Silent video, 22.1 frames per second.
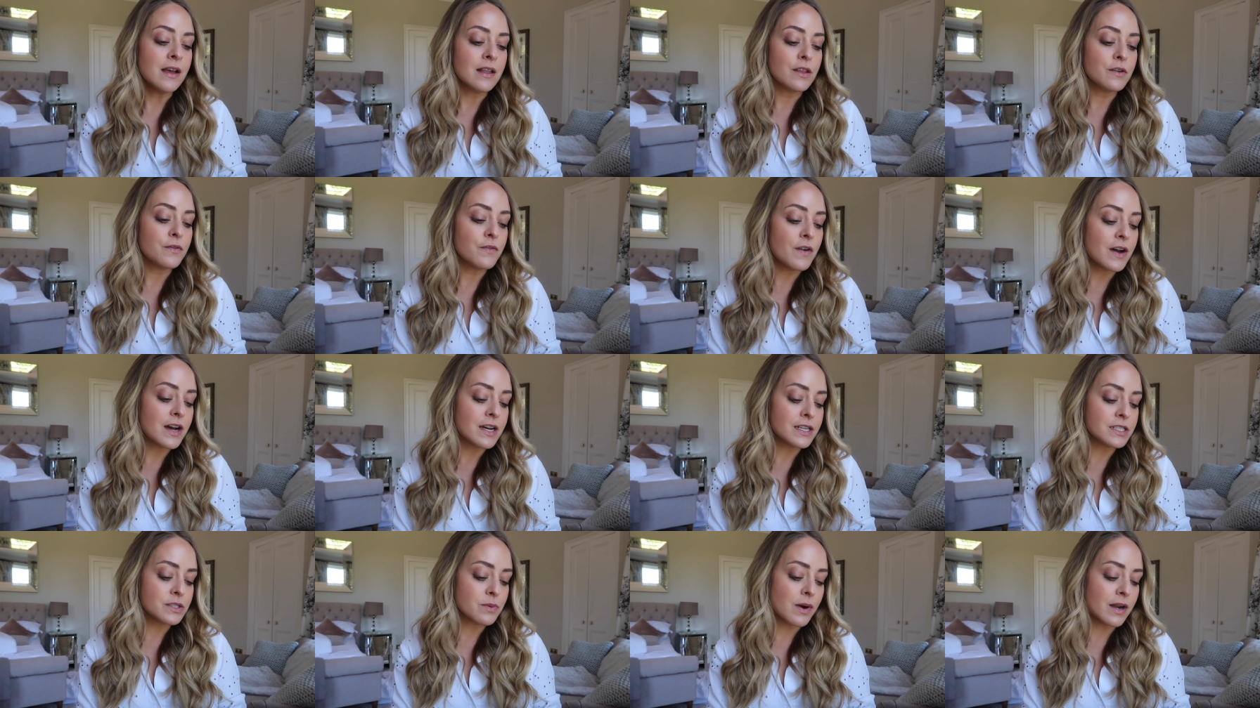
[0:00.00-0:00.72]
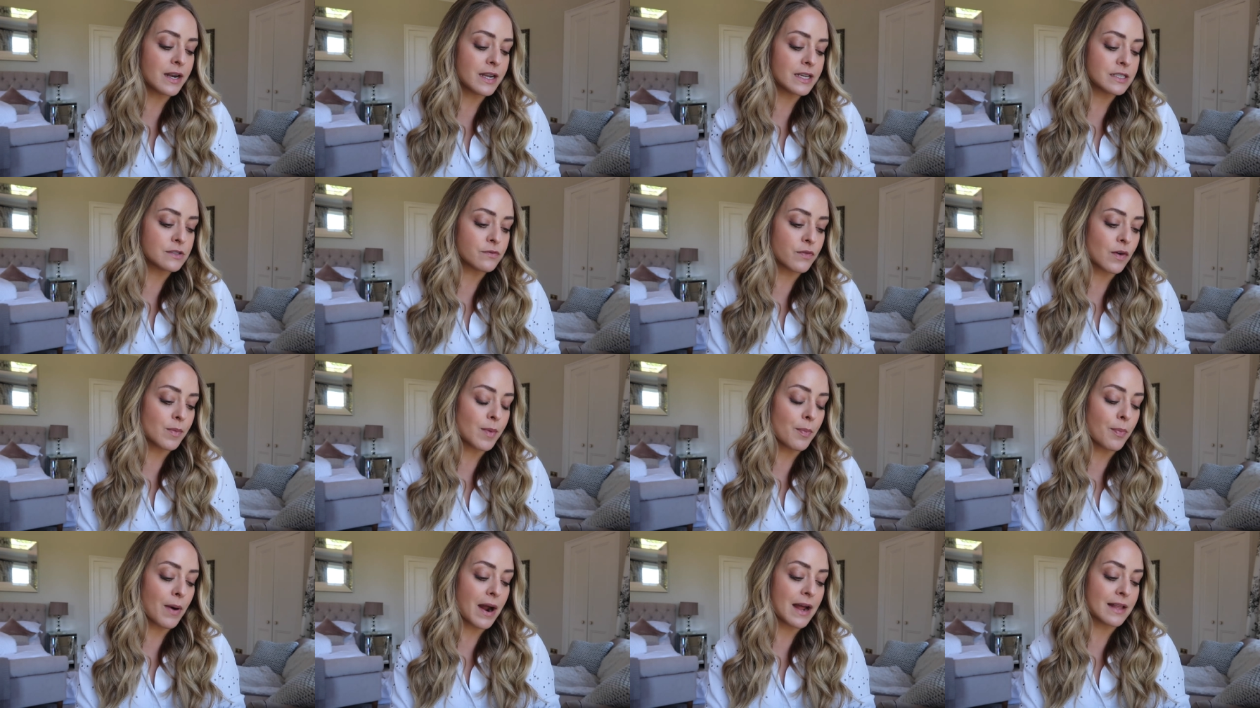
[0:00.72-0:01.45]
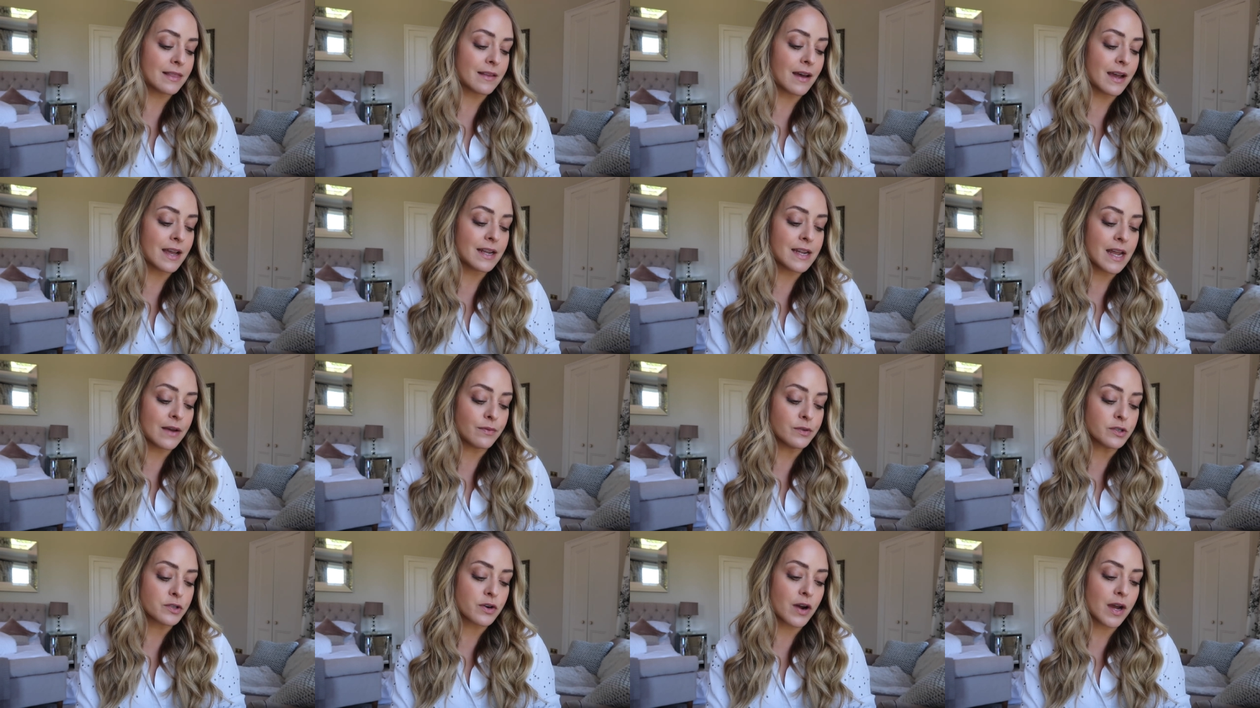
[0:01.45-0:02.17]
The first one is from a brand that I had
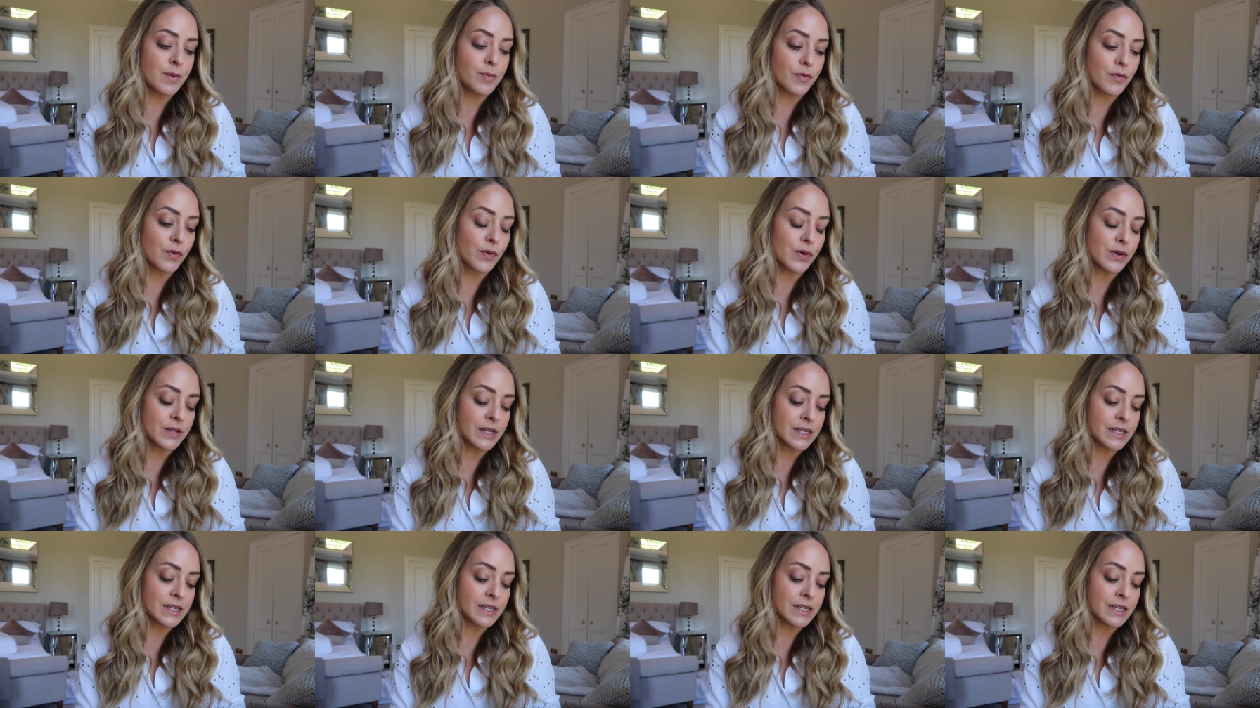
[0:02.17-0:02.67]
never tried before,